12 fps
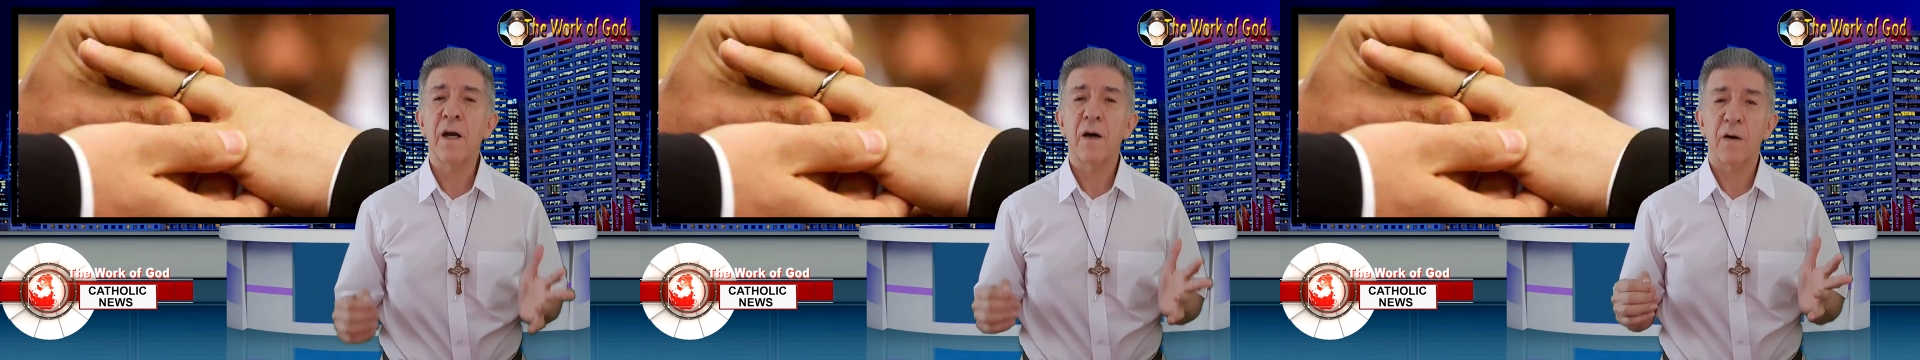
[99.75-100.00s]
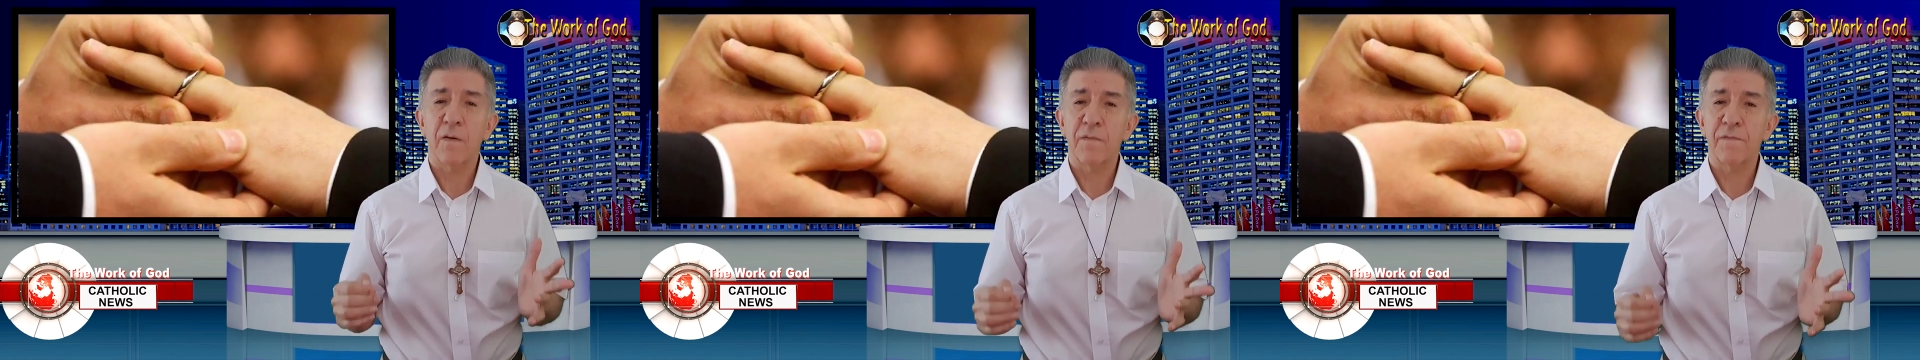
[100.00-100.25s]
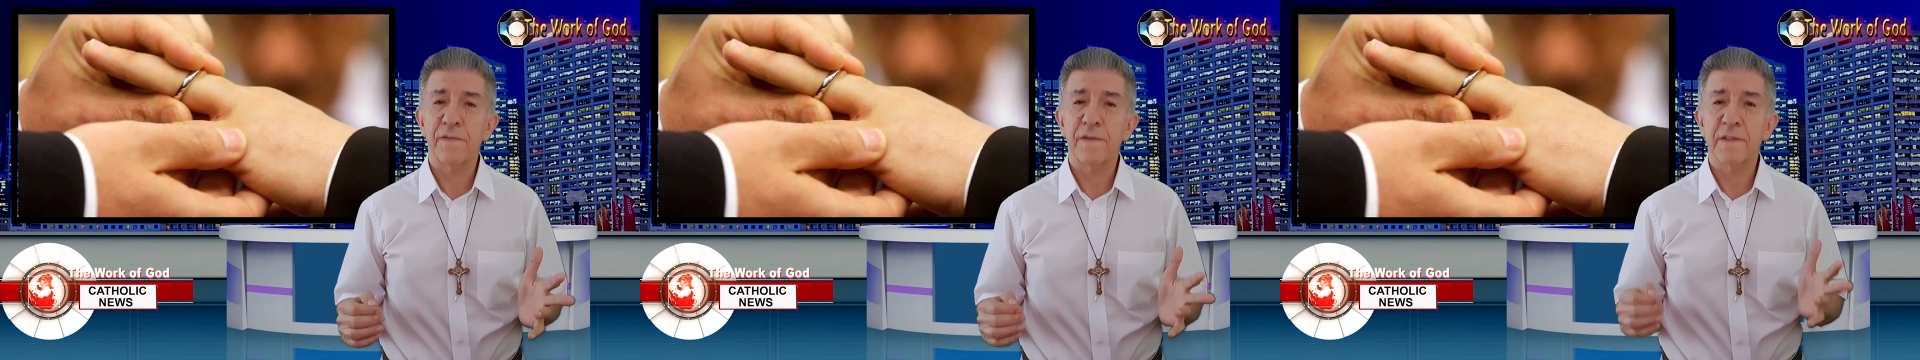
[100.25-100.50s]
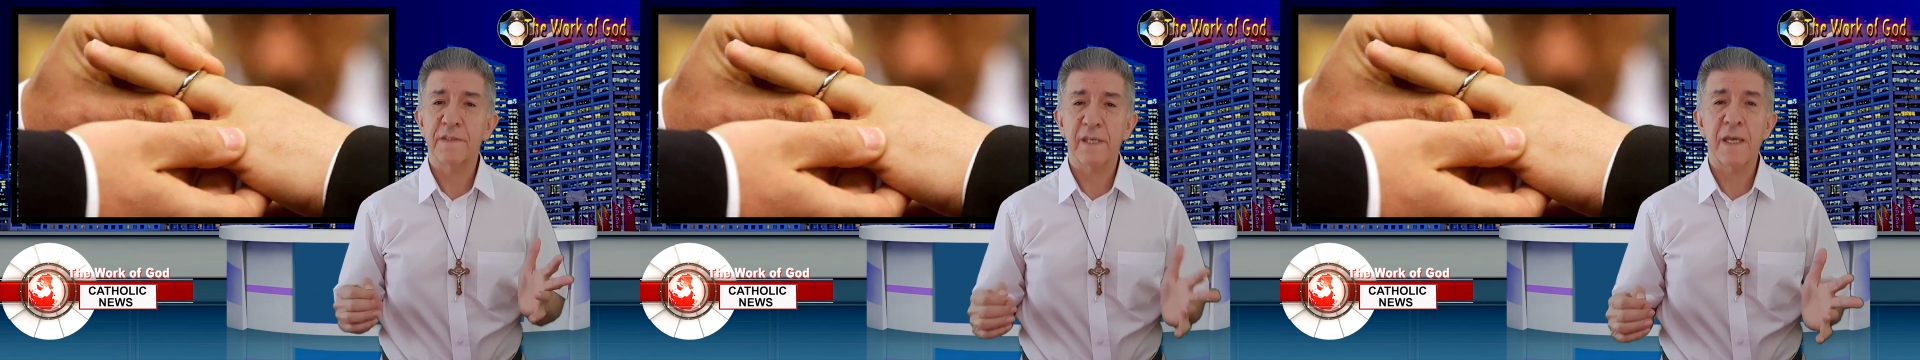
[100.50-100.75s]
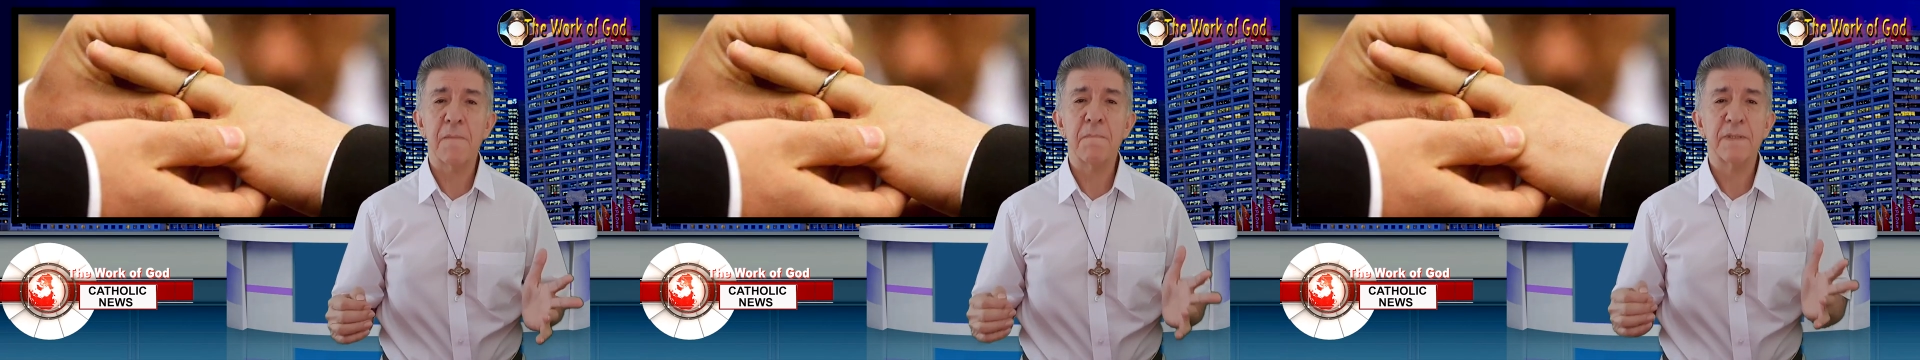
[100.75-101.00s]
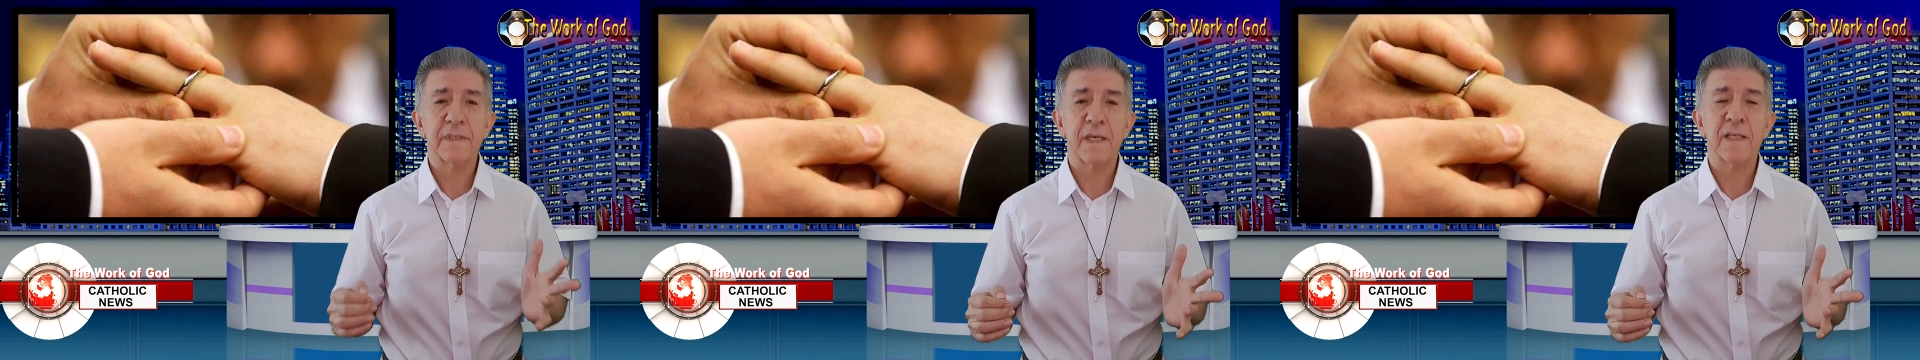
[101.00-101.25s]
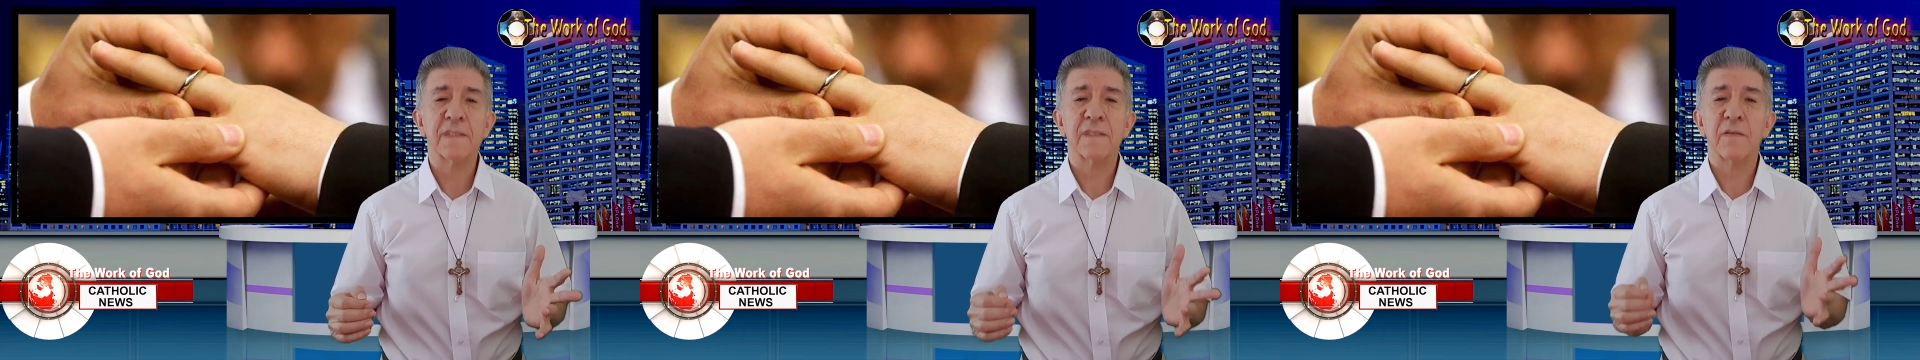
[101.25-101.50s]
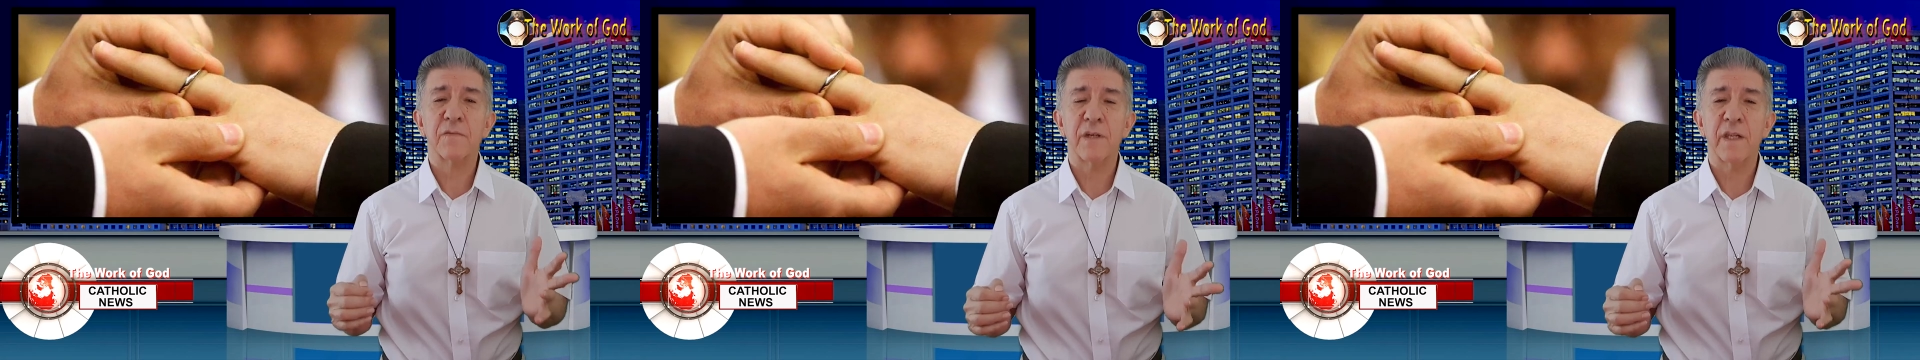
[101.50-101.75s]
of same-sex
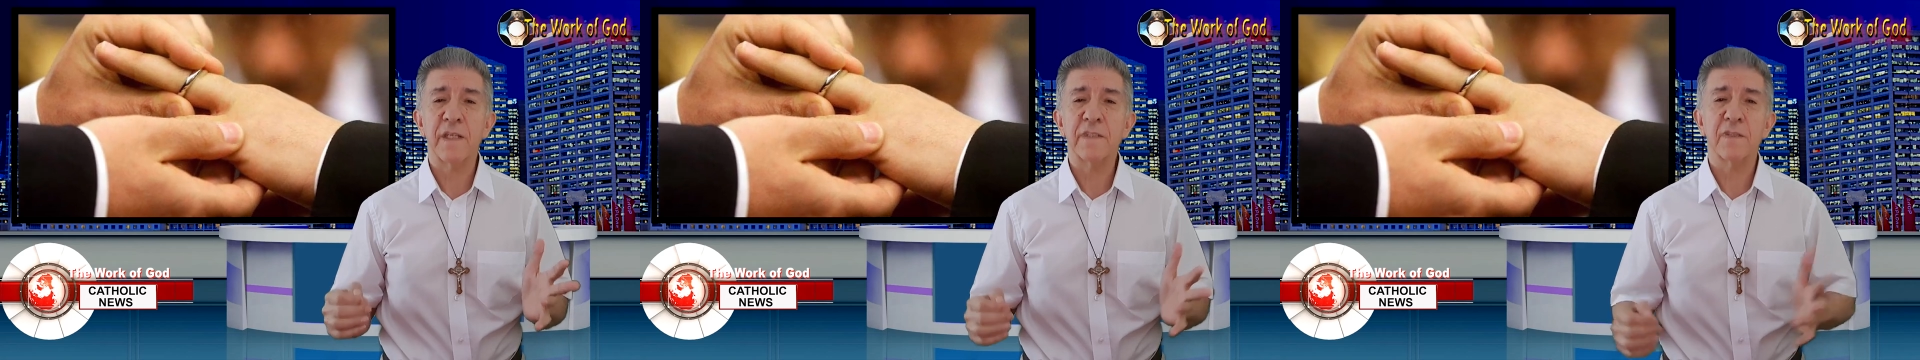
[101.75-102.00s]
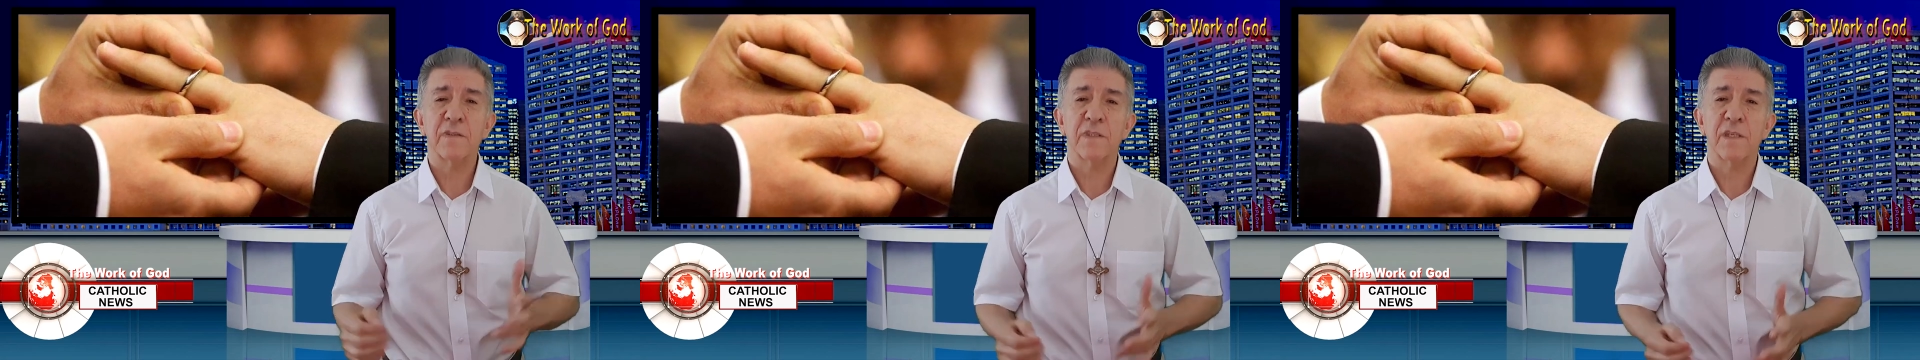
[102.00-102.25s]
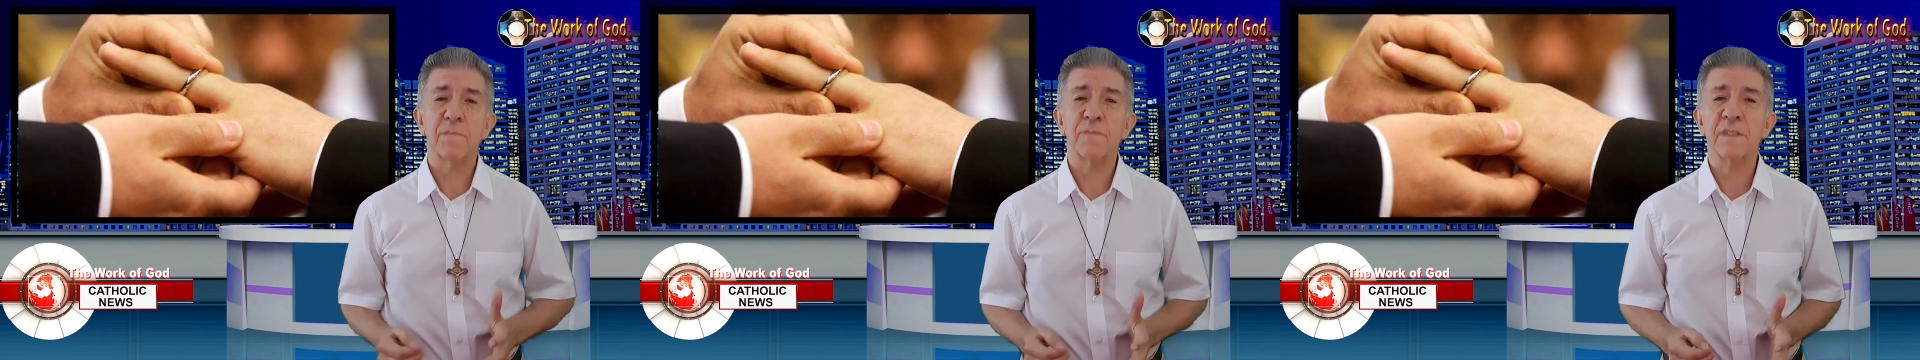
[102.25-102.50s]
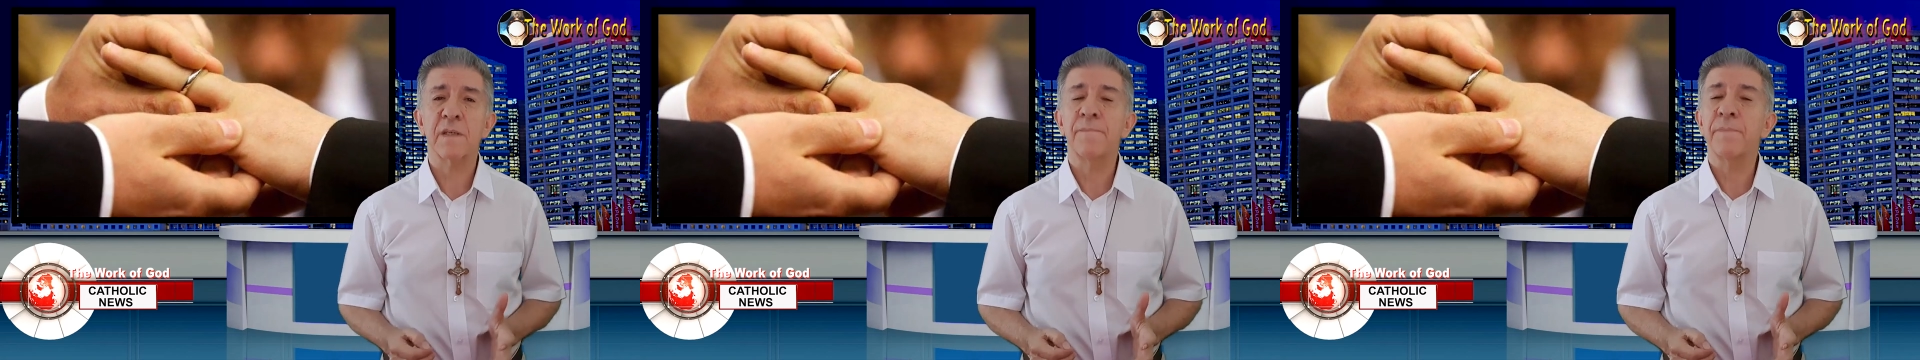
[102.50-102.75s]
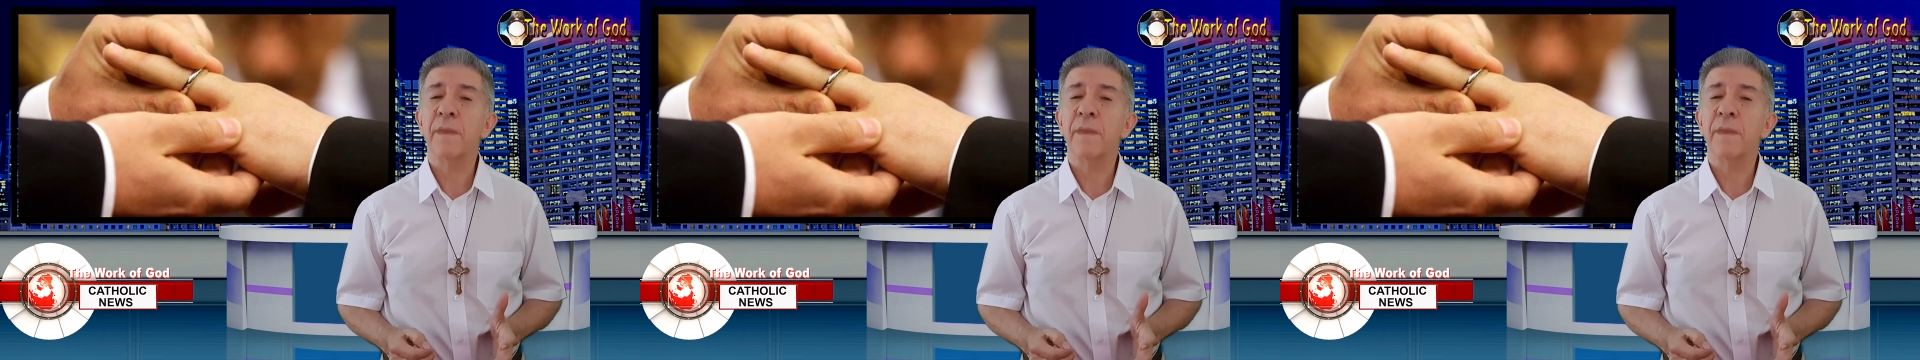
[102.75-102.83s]
relationships